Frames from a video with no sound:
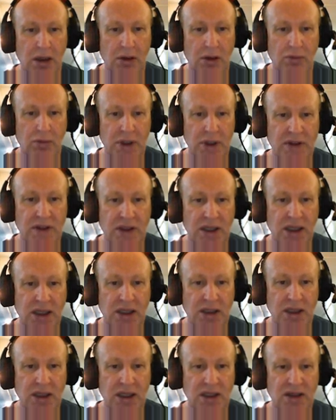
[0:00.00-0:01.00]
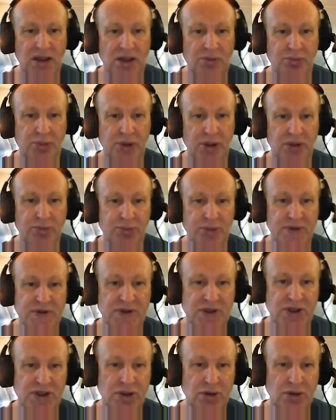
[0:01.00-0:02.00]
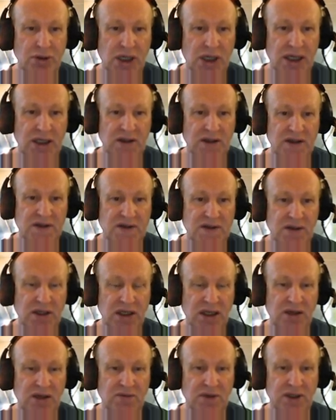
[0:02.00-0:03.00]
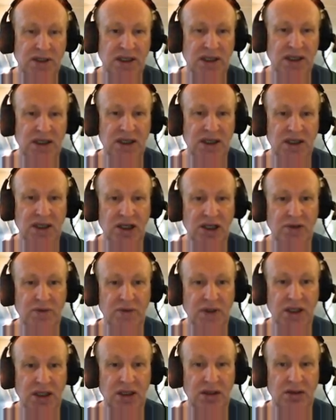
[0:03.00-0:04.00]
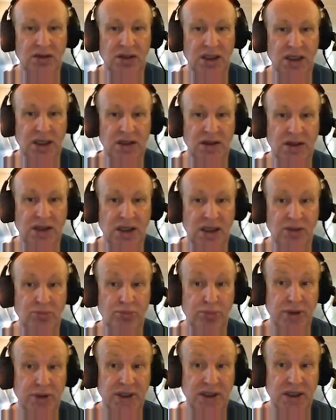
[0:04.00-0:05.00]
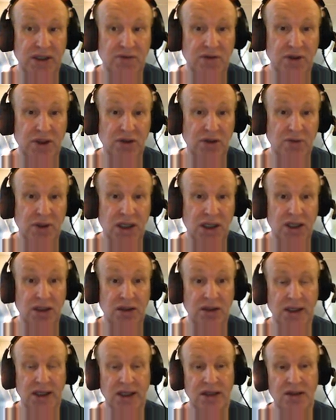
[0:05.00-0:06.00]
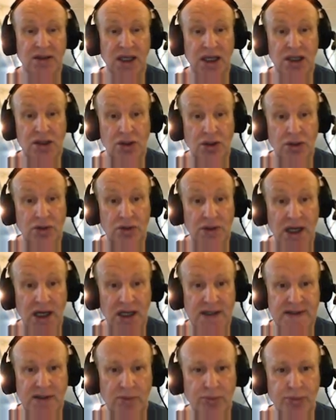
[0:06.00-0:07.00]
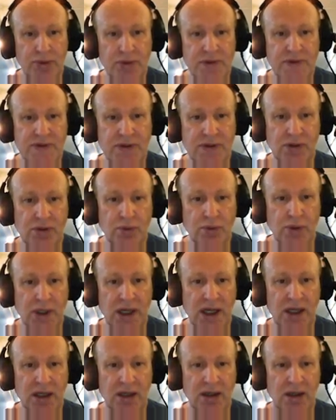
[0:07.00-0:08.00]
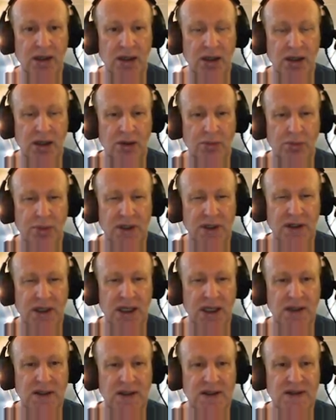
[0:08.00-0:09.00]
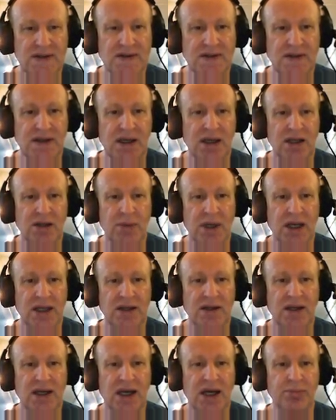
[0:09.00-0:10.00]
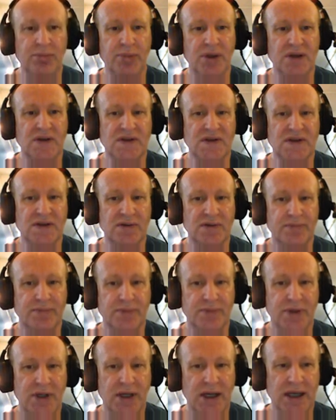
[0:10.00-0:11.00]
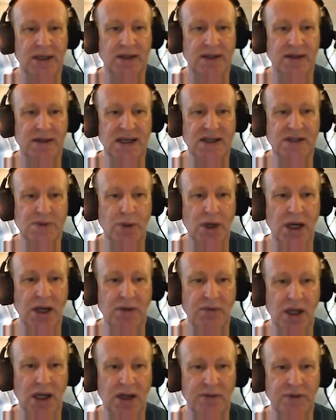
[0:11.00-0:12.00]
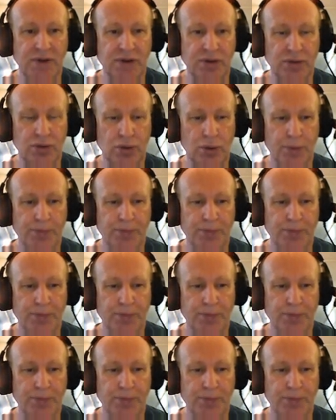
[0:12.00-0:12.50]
when they end up in a position like this. They have a king and a queen, and they played very well, and they knew they are supposed to win, but then this stalemate happens. Right? That's why we have to